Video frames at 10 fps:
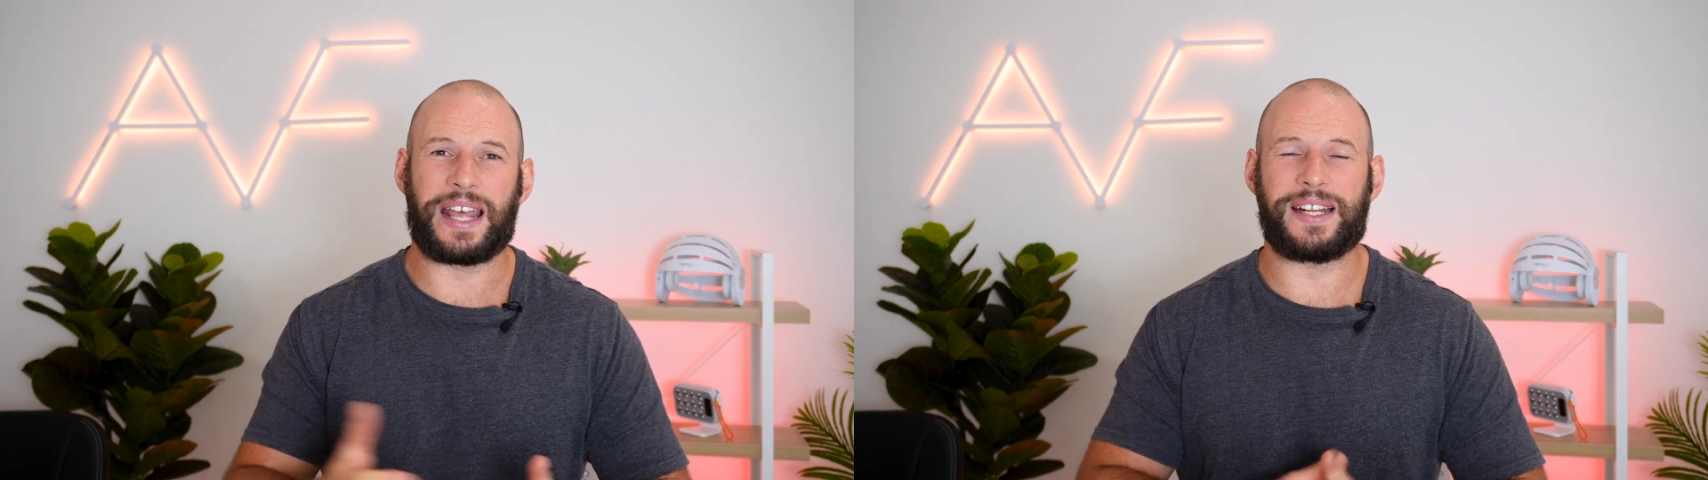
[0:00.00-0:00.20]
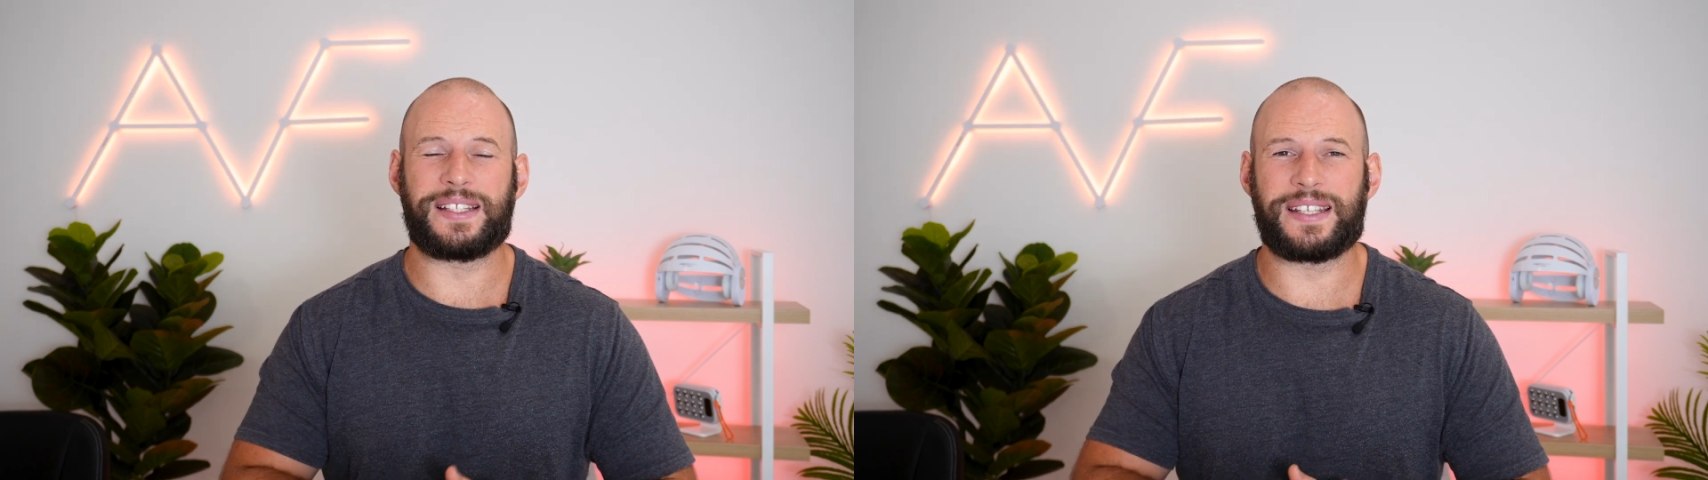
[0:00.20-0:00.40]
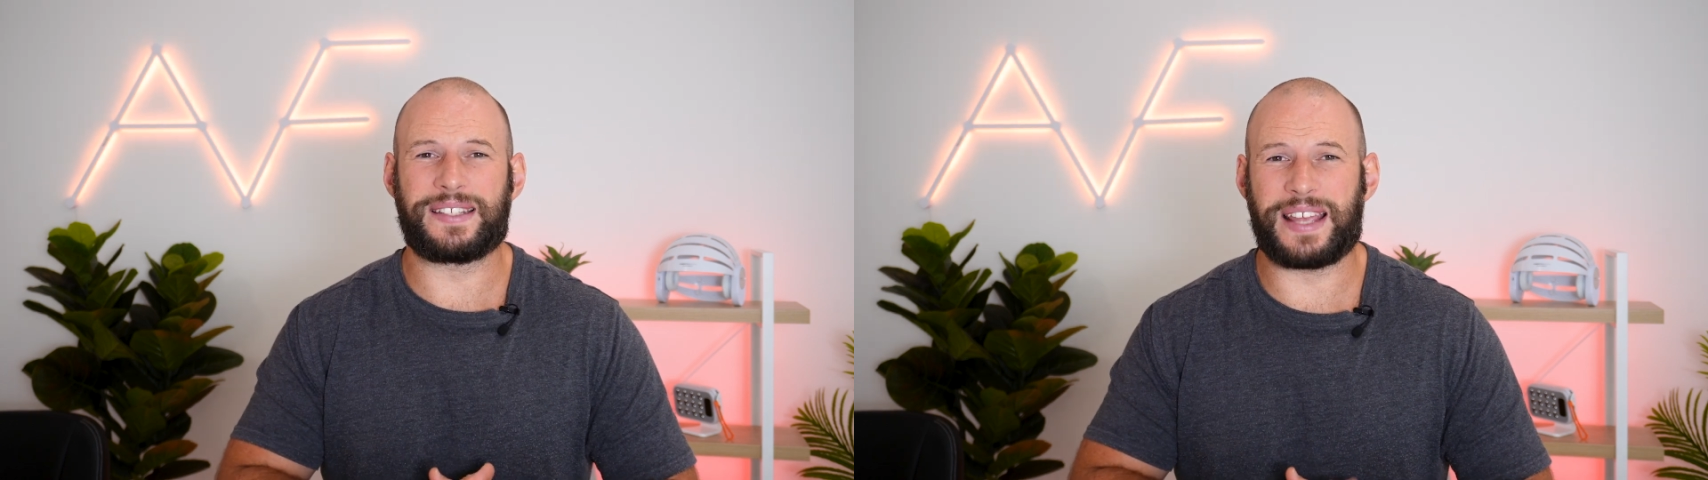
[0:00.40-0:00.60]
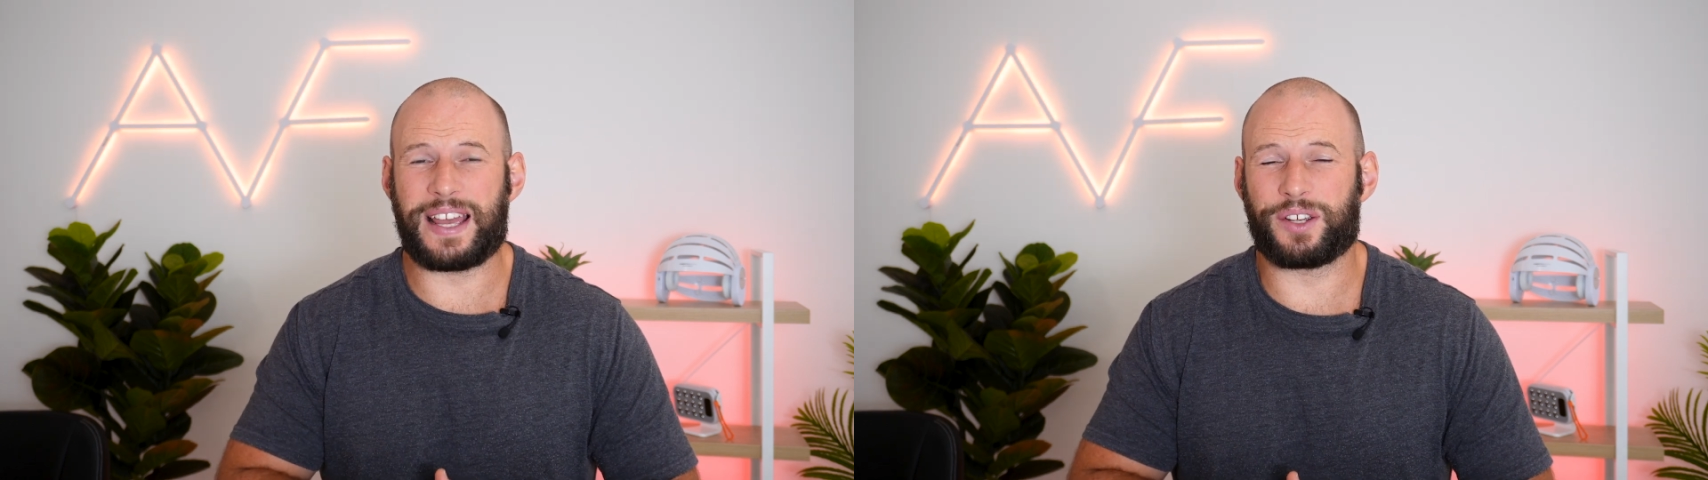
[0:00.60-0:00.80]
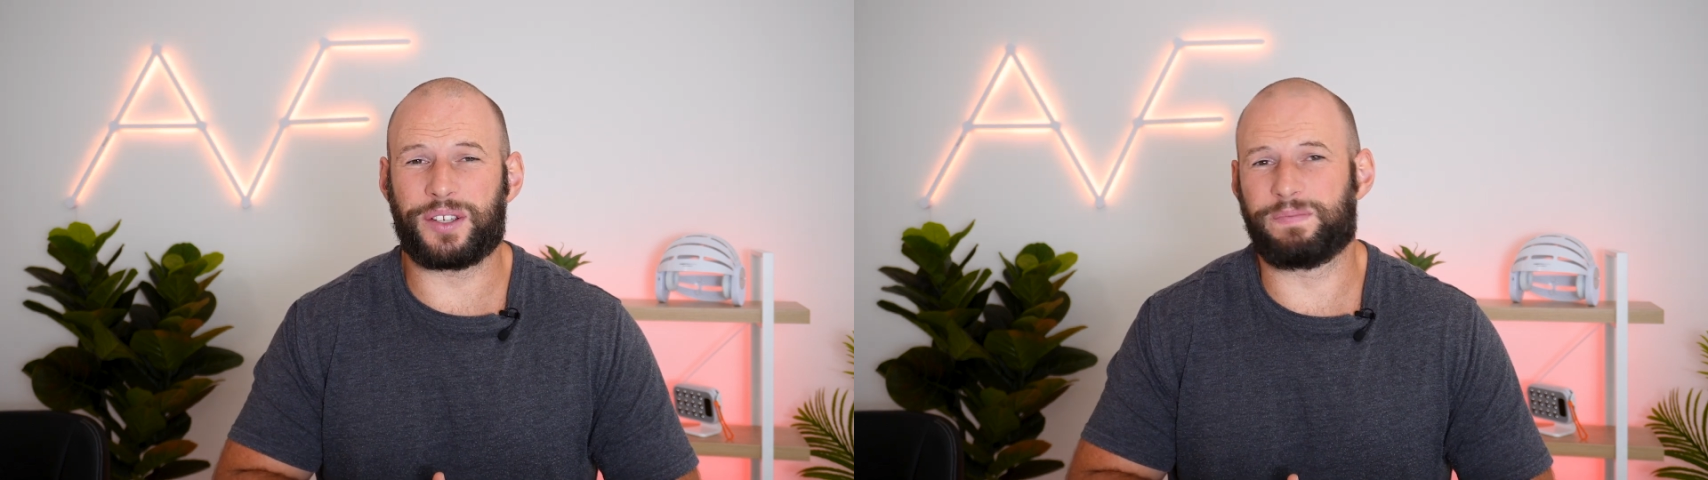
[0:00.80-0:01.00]
and I test
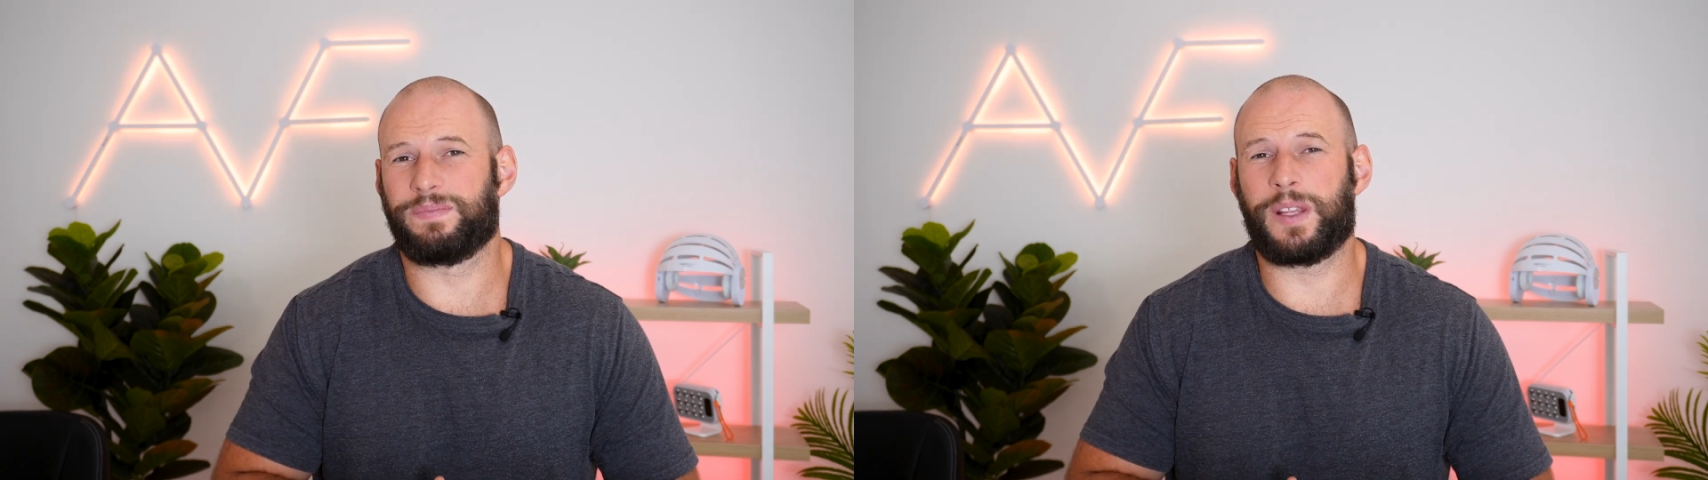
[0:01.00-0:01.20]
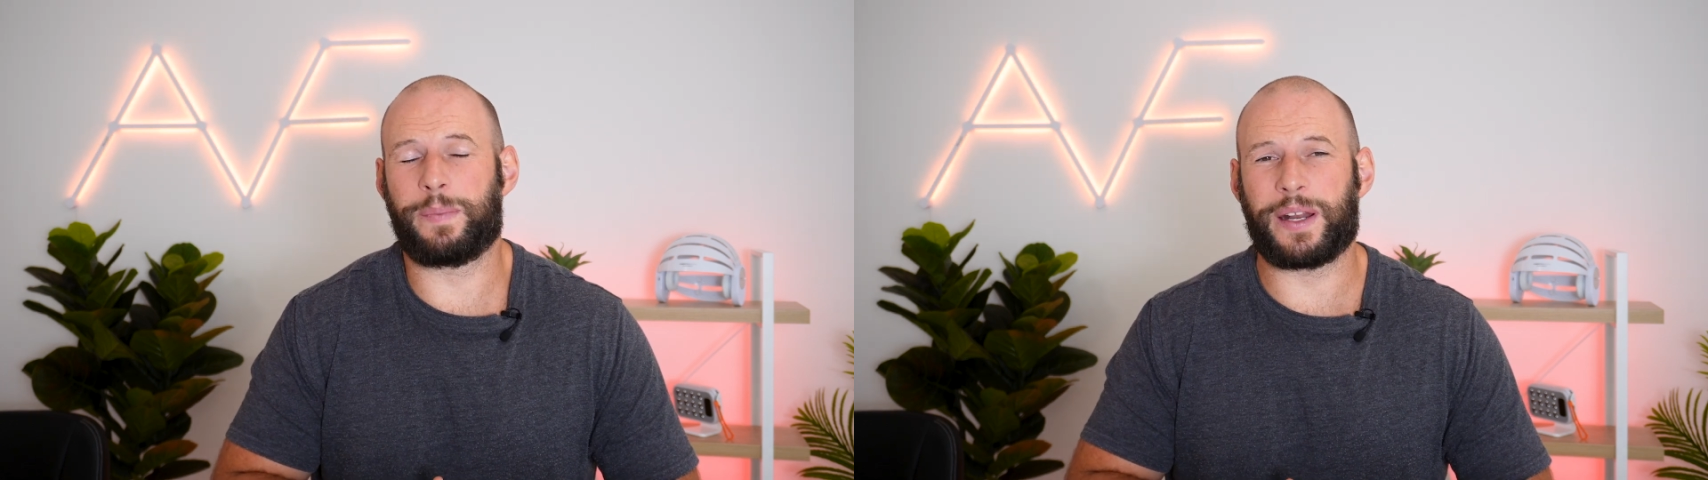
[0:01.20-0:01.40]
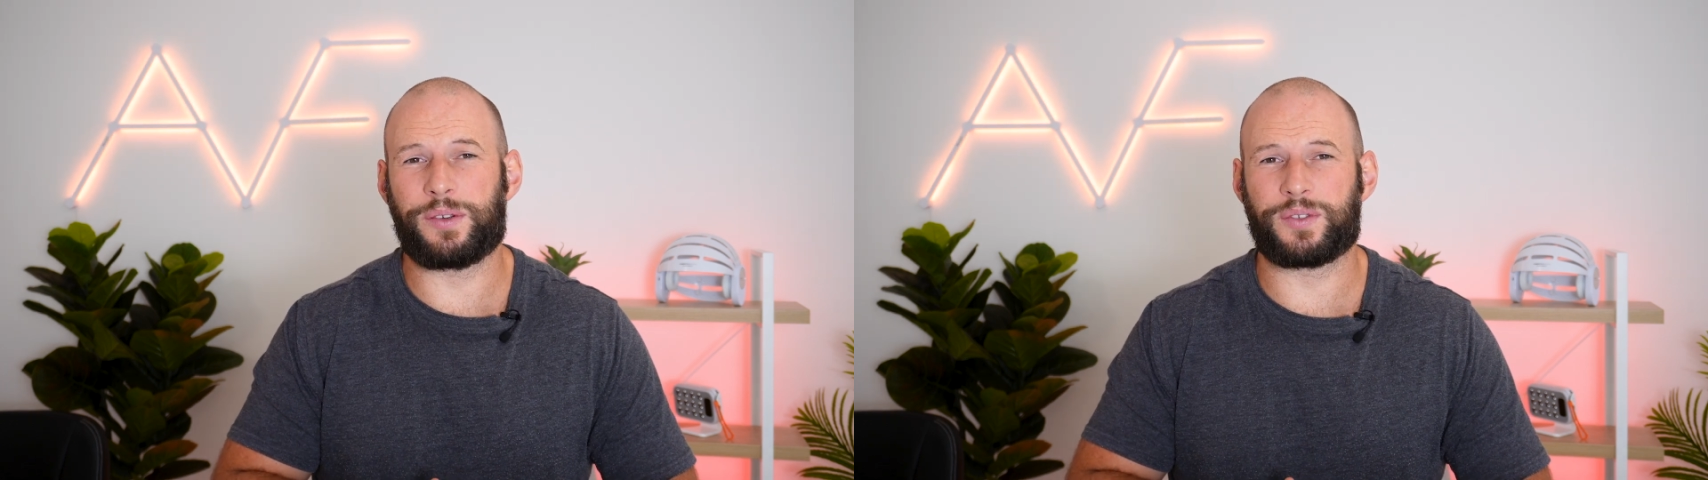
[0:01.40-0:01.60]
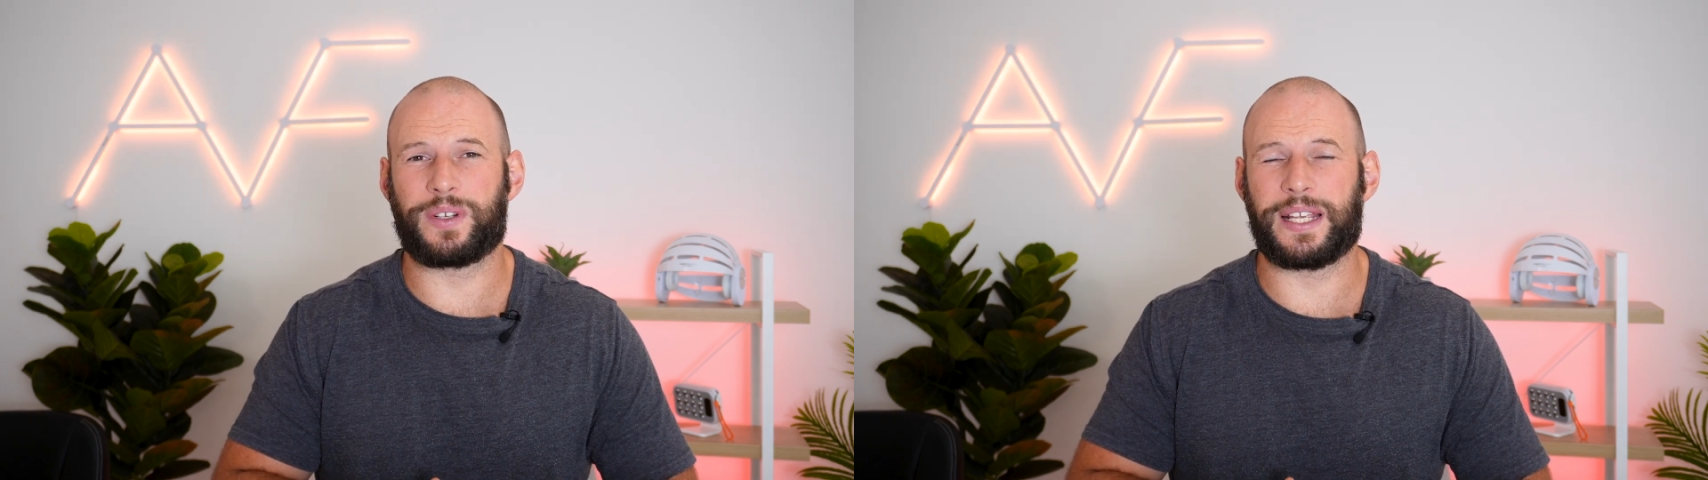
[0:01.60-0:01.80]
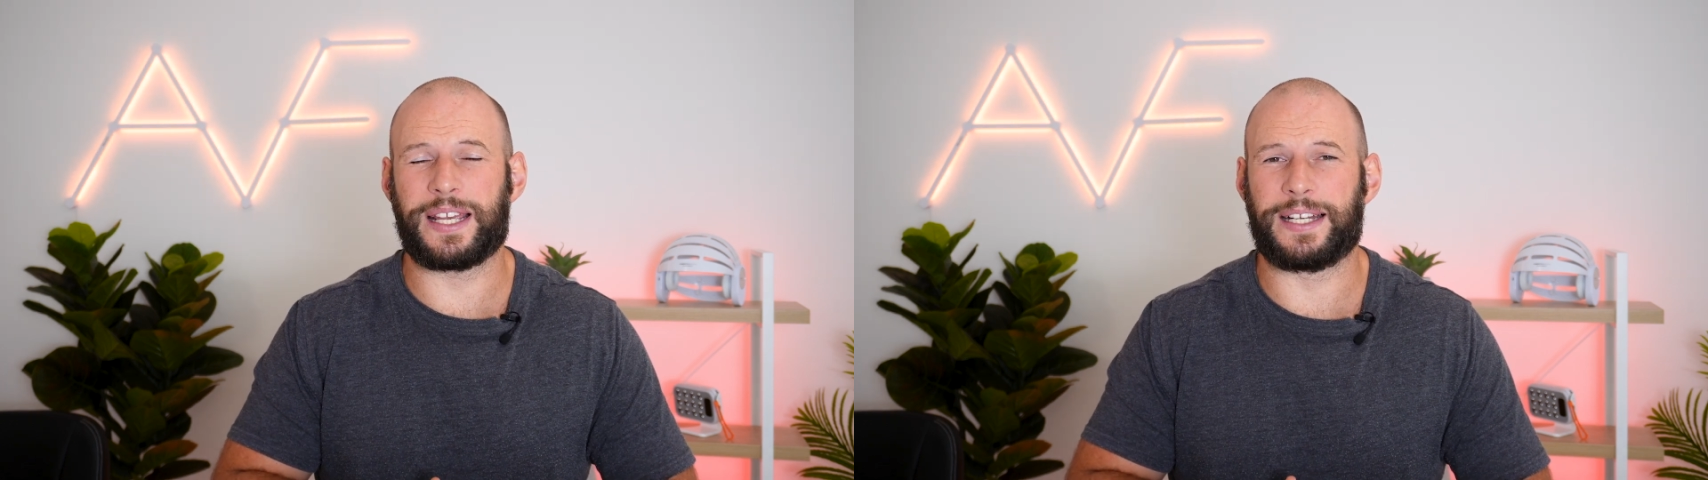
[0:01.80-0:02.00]
how good their panels
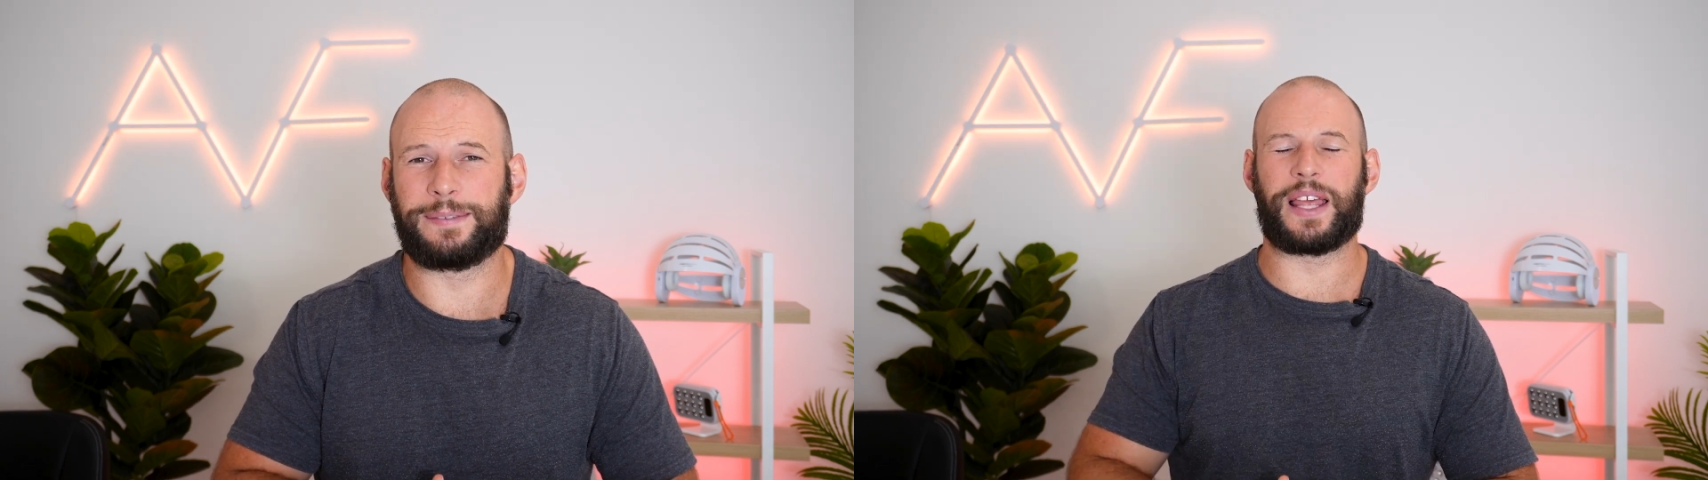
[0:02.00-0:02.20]
really are.